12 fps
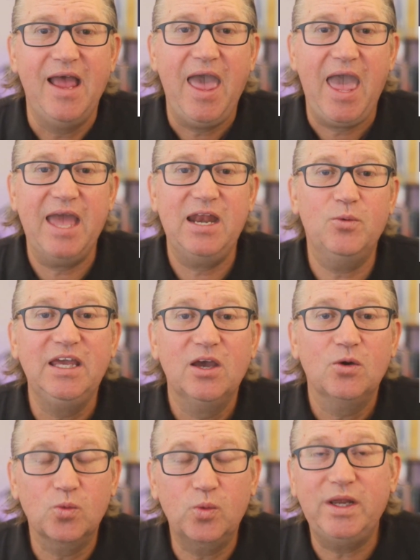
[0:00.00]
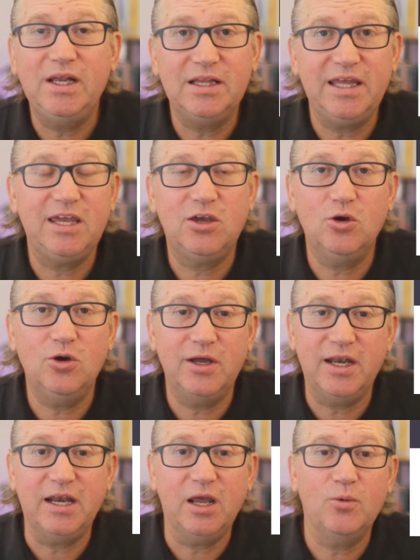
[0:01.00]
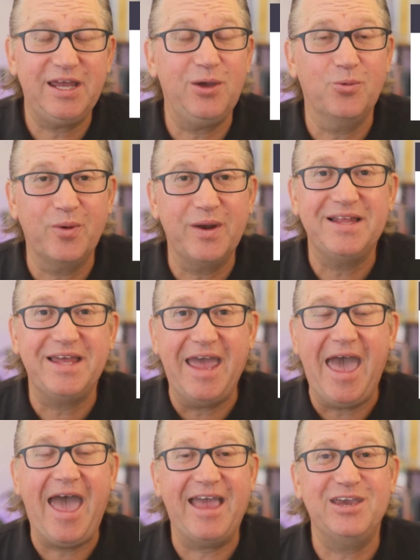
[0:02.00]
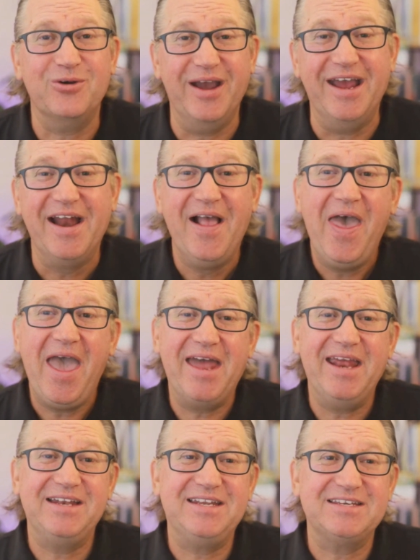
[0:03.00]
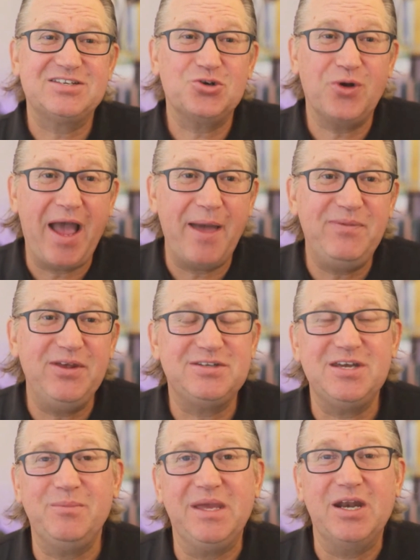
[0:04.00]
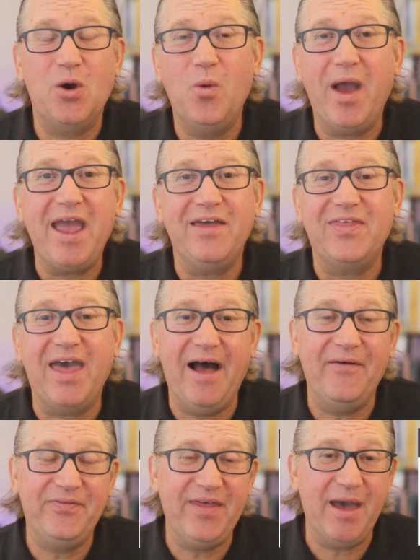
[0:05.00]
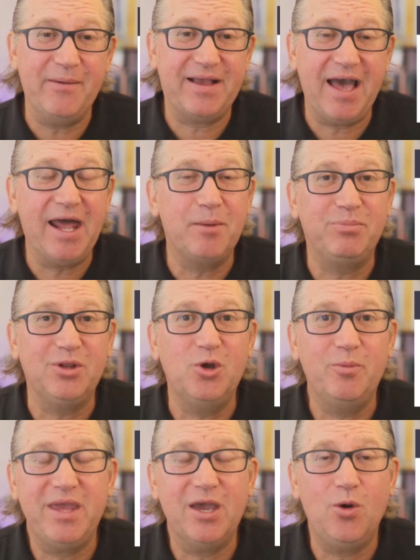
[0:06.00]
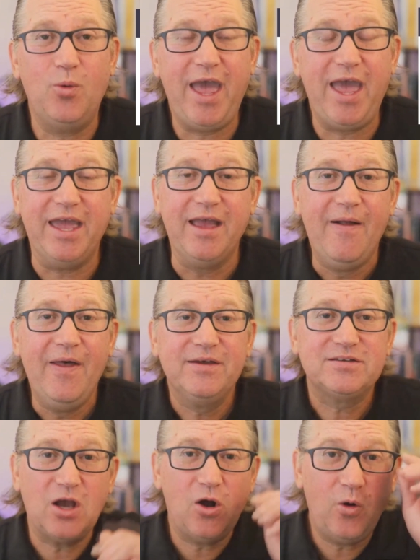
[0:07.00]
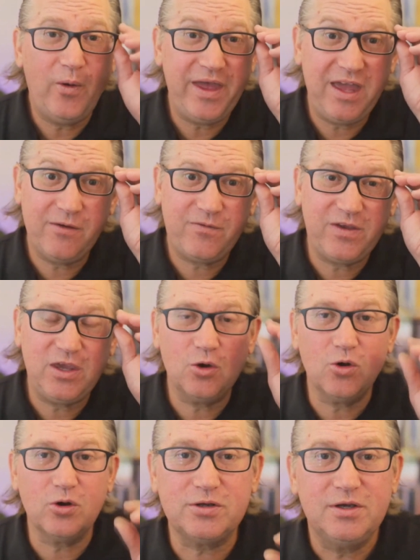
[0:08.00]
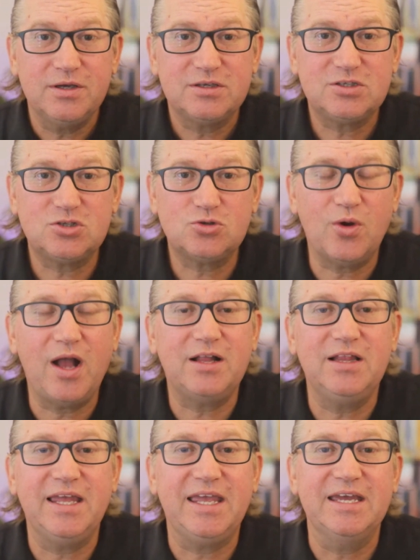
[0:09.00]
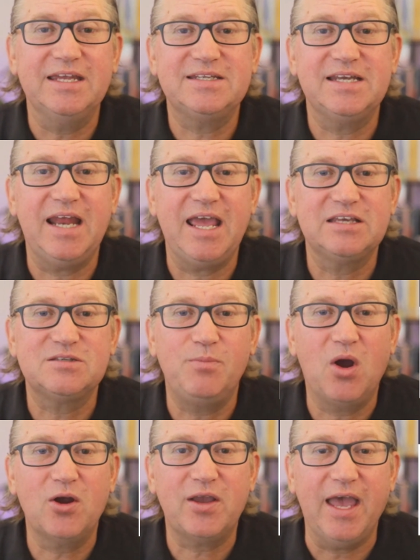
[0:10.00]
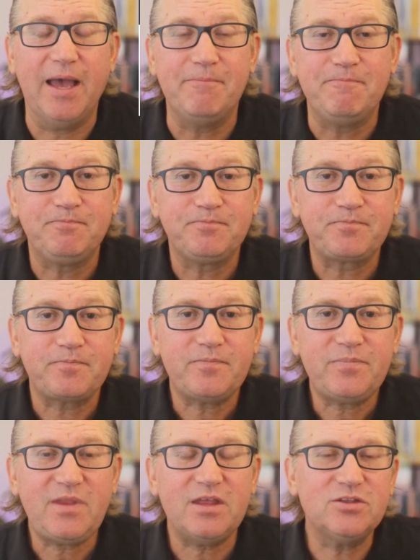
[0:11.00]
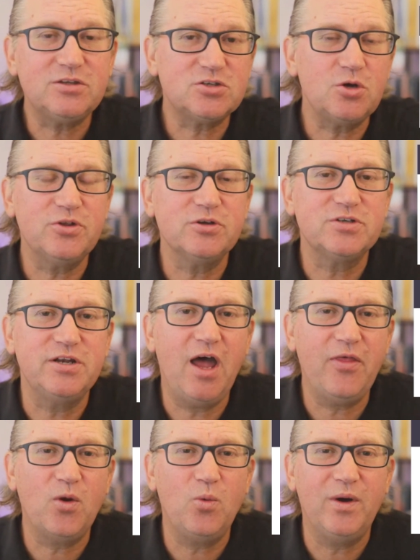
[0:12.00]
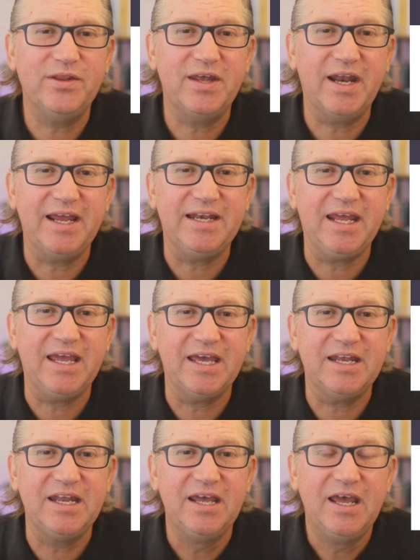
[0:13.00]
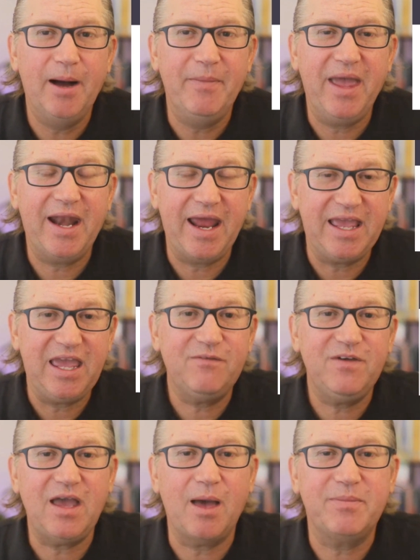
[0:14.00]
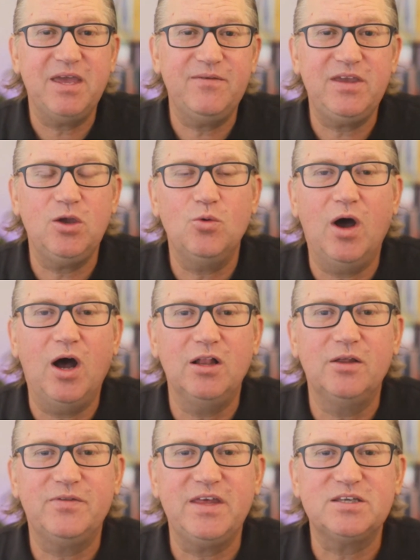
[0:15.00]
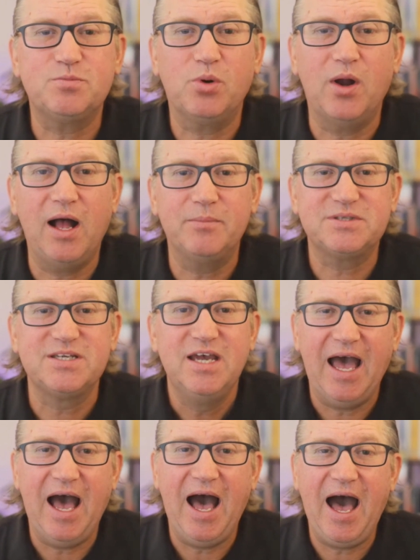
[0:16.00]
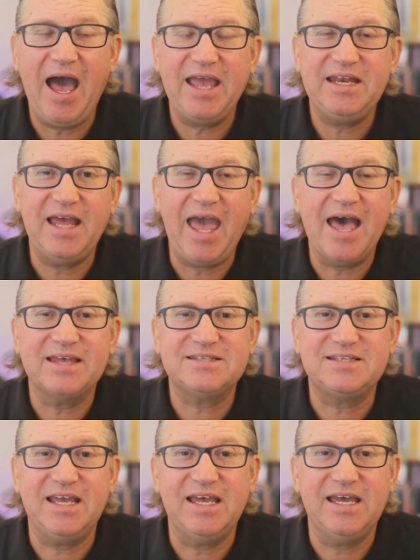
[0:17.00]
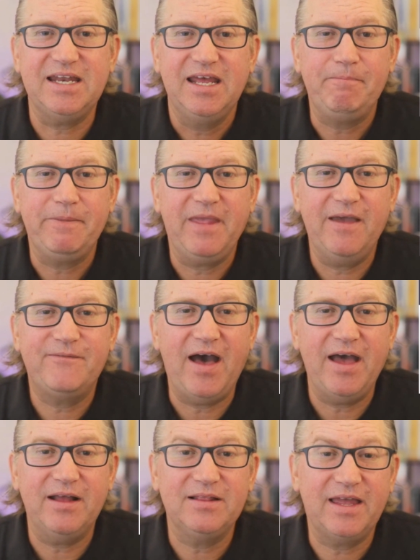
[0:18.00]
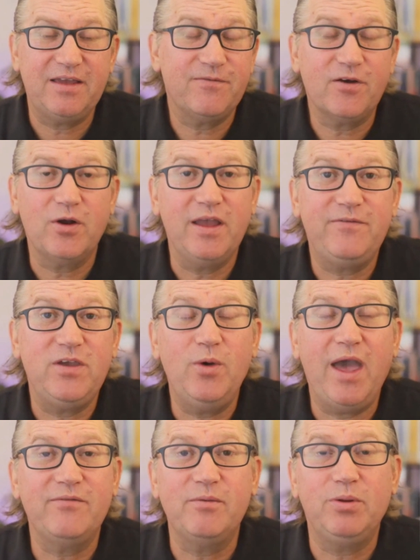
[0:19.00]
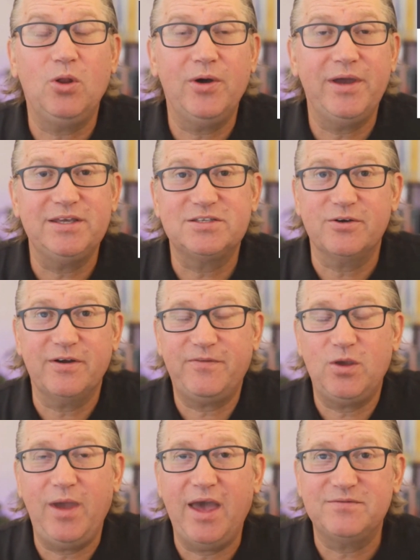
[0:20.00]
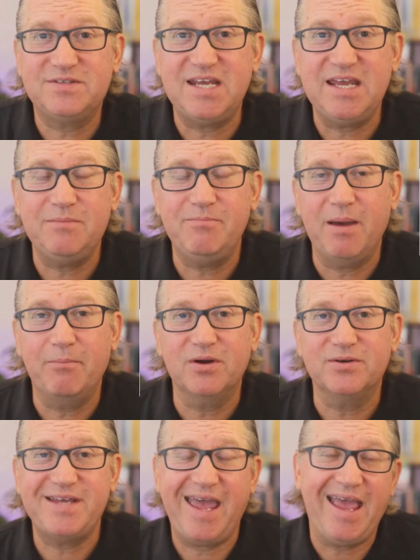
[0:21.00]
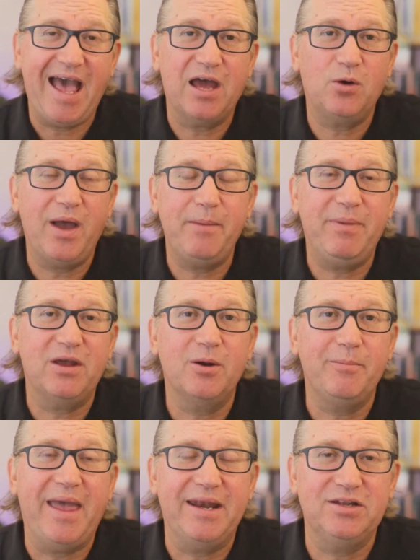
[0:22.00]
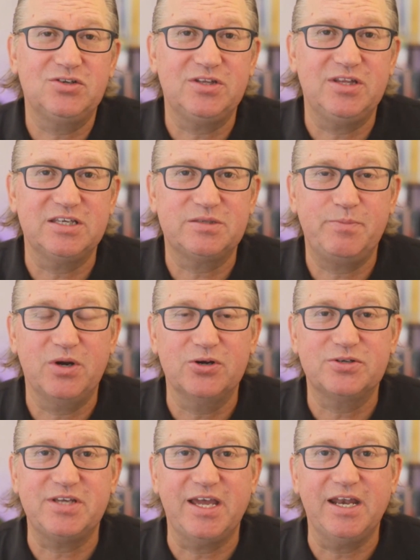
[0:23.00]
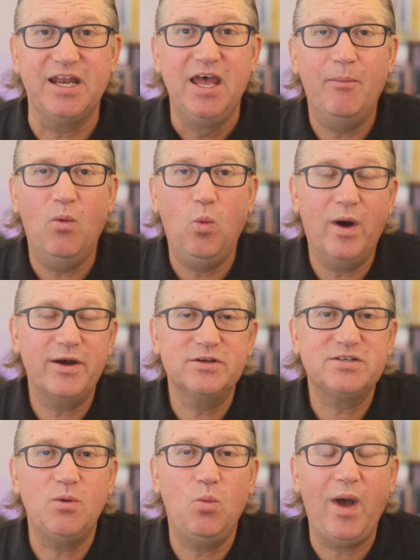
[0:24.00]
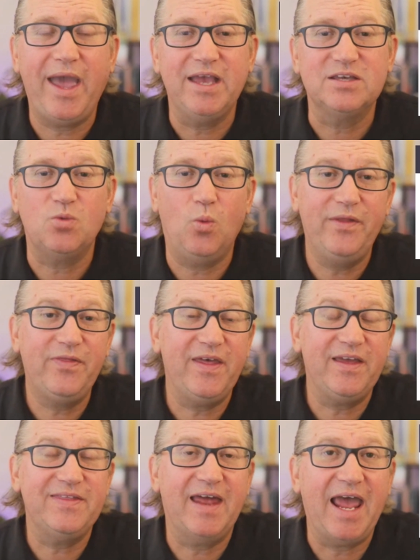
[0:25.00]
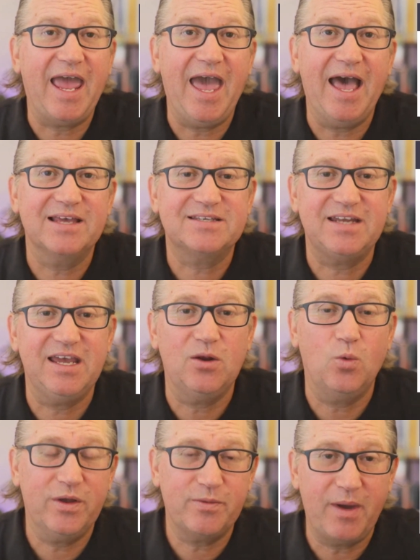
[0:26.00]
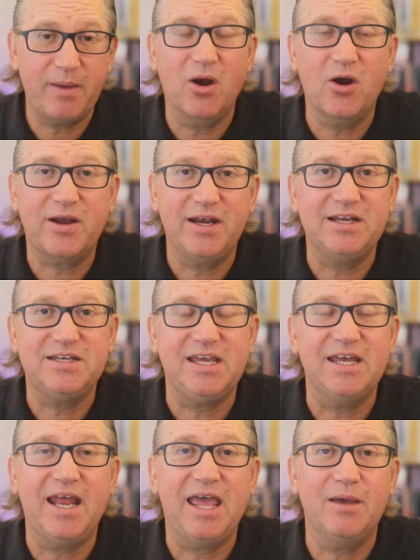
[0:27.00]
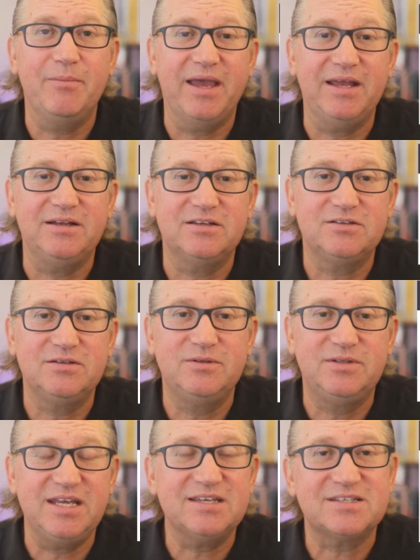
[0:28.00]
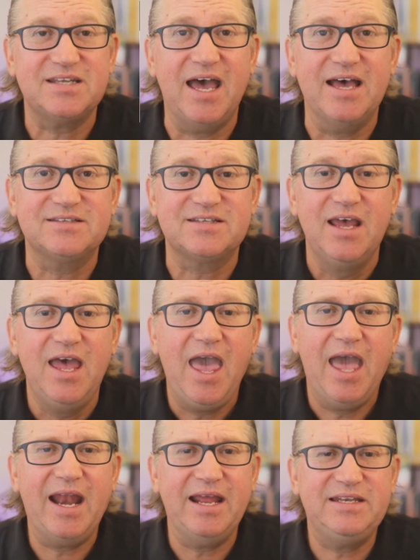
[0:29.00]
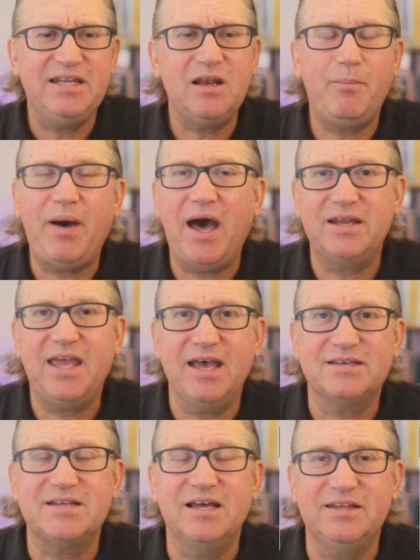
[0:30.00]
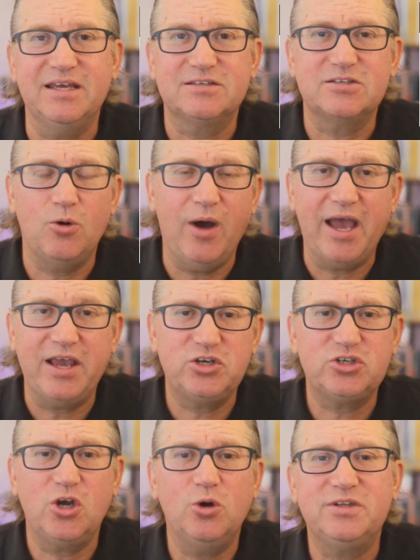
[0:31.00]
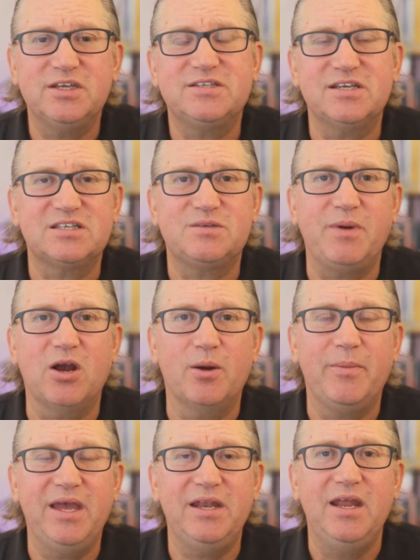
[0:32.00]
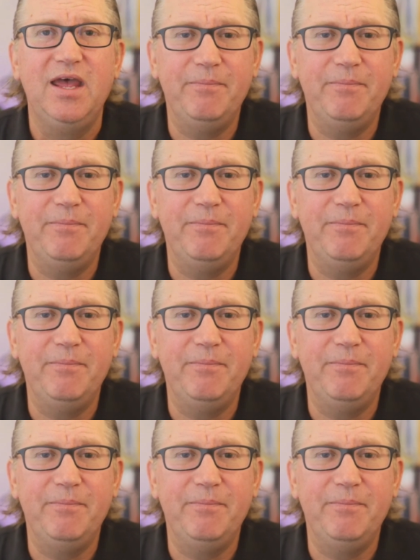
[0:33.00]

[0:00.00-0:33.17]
And it was really good and it was really accurate. And it described it to me in a way that kind of blew me away. So if you're struggling in today's market, so there's another one that I did, and I'm giving you all of these prompts. I asked it if you have employees or if you have team members, hey, how do I better manage this person? What are some ways? One thing that I asked it with my marketing DNA and my disc test, and I did a podcast on this. So I showed this experiment.